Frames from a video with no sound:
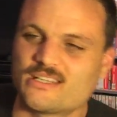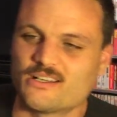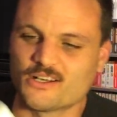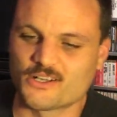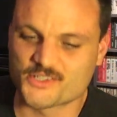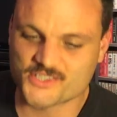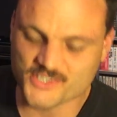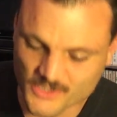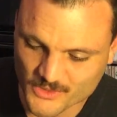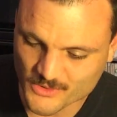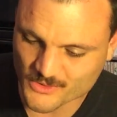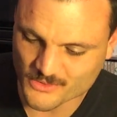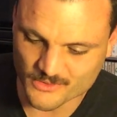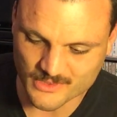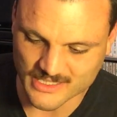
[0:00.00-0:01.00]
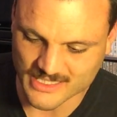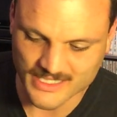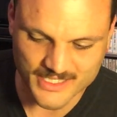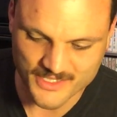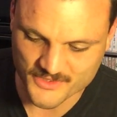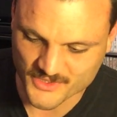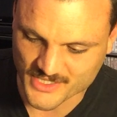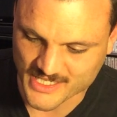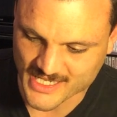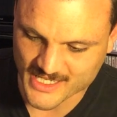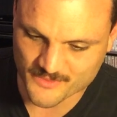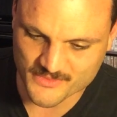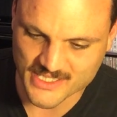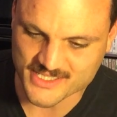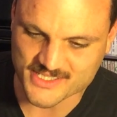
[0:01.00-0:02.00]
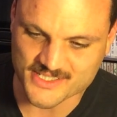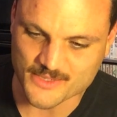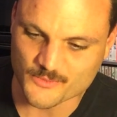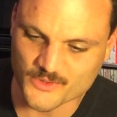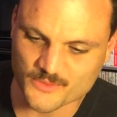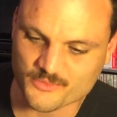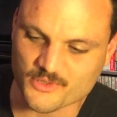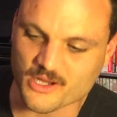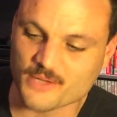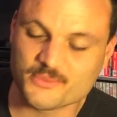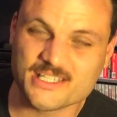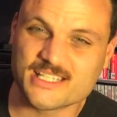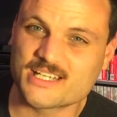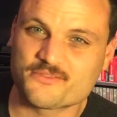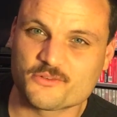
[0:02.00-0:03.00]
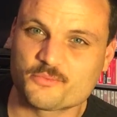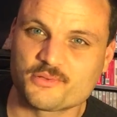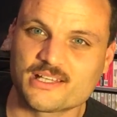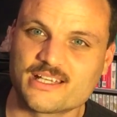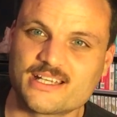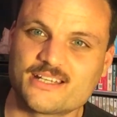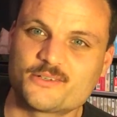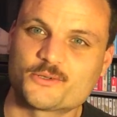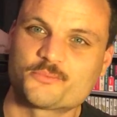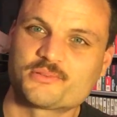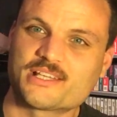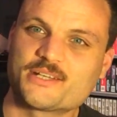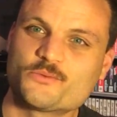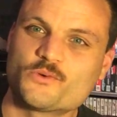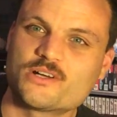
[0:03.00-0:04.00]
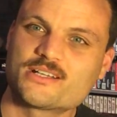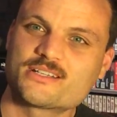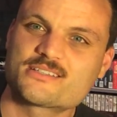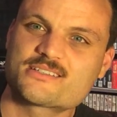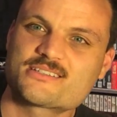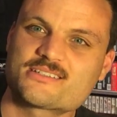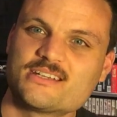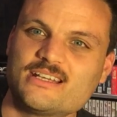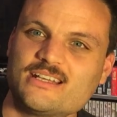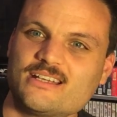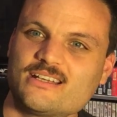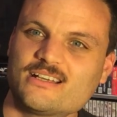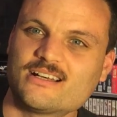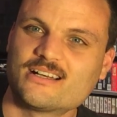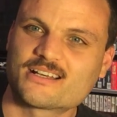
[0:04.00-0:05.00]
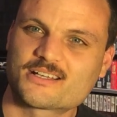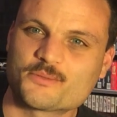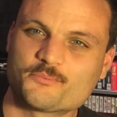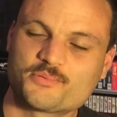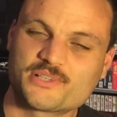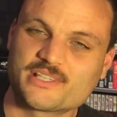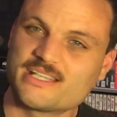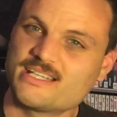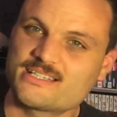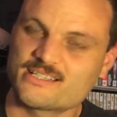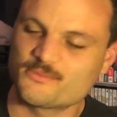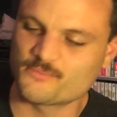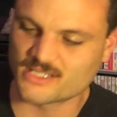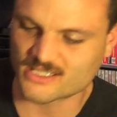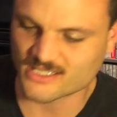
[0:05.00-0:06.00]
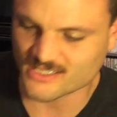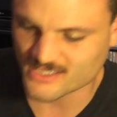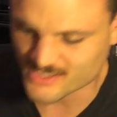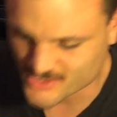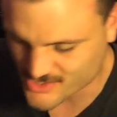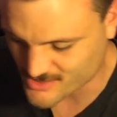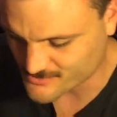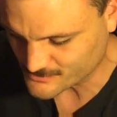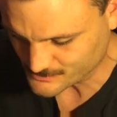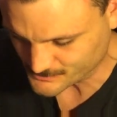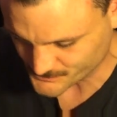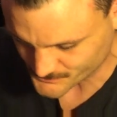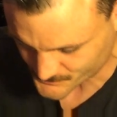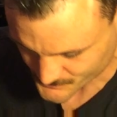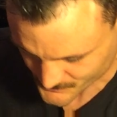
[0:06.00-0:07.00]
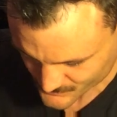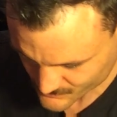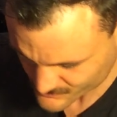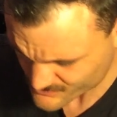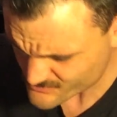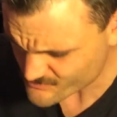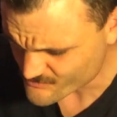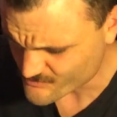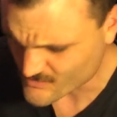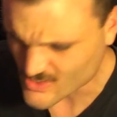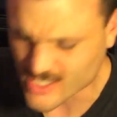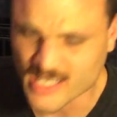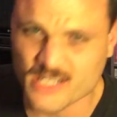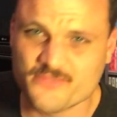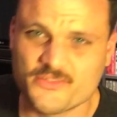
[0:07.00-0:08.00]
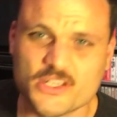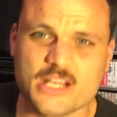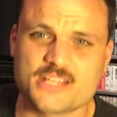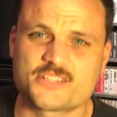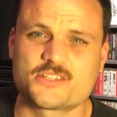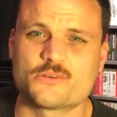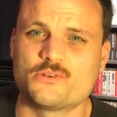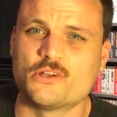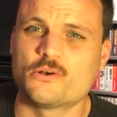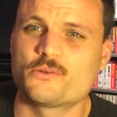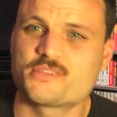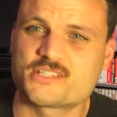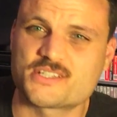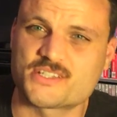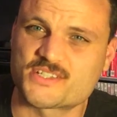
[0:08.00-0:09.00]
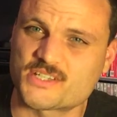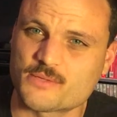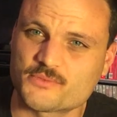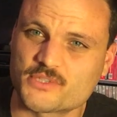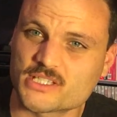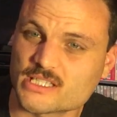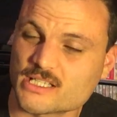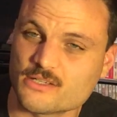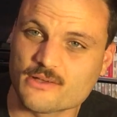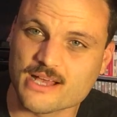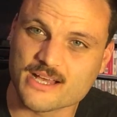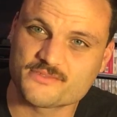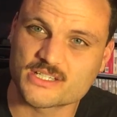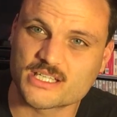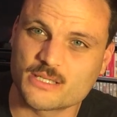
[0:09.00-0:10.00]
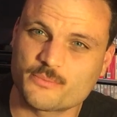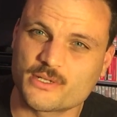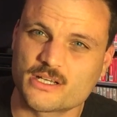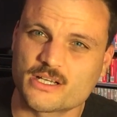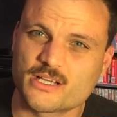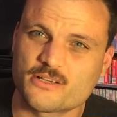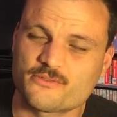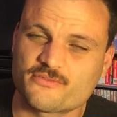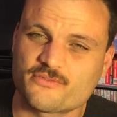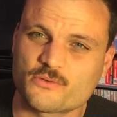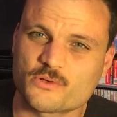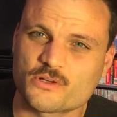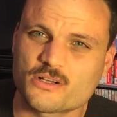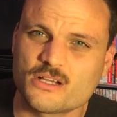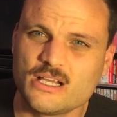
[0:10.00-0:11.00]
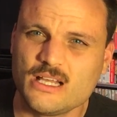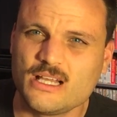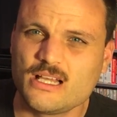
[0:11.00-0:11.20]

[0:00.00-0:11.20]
Also, another game that someone probably never played or played once. Complete in mint condition. And if you guys don't know, this is something that you have to keep an eye out for.